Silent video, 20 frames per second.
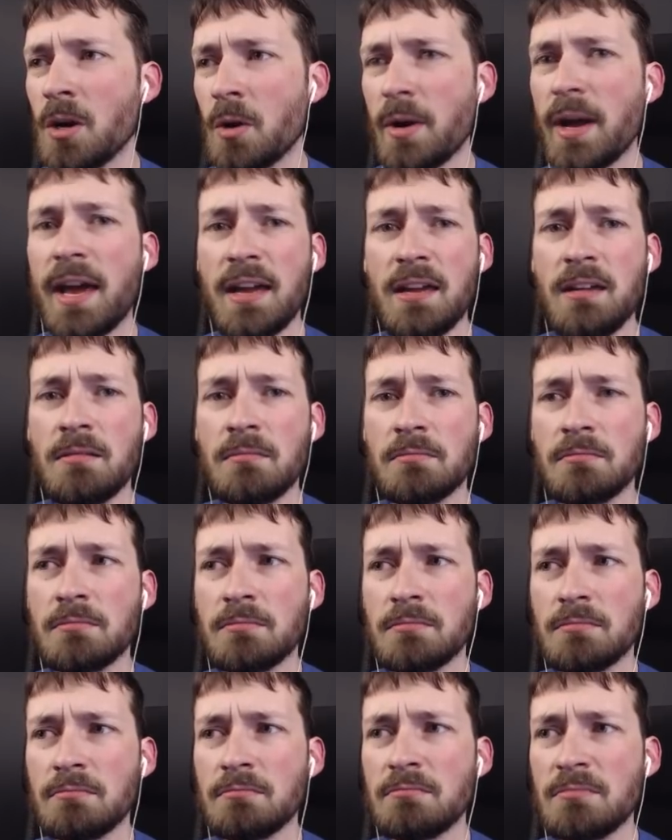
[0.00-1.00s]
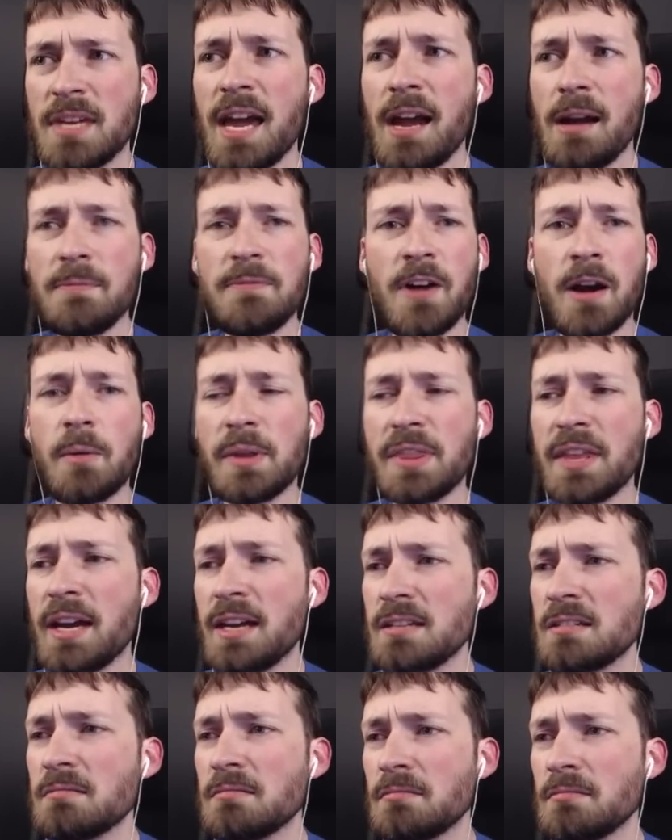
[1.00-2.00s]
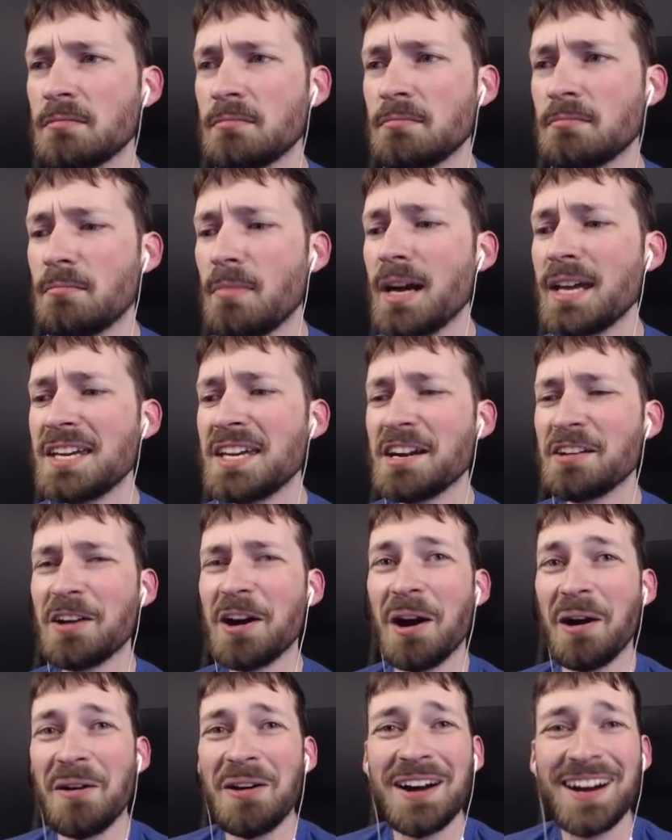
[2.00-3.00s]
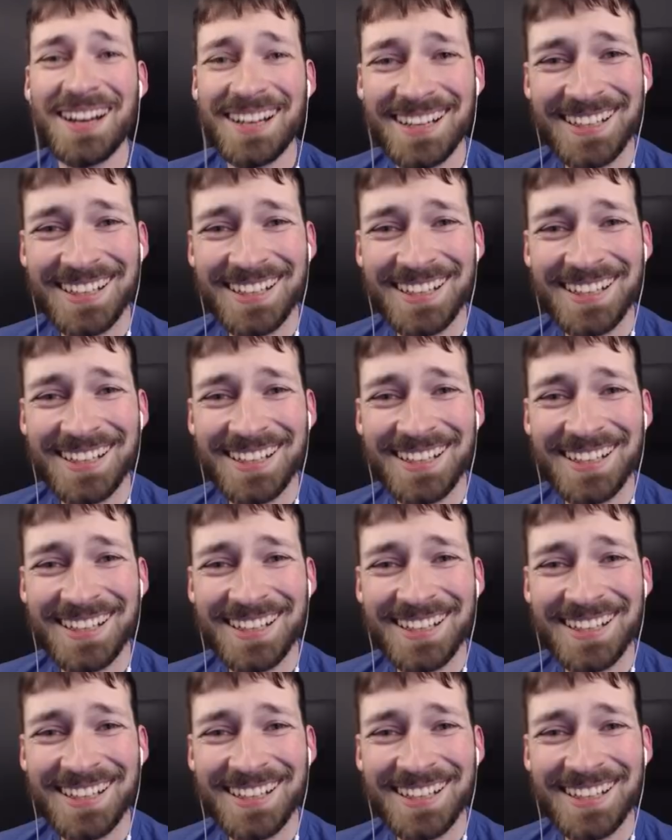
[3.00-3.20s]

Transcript: Okay. Yeah, I'm fine with that. My hero.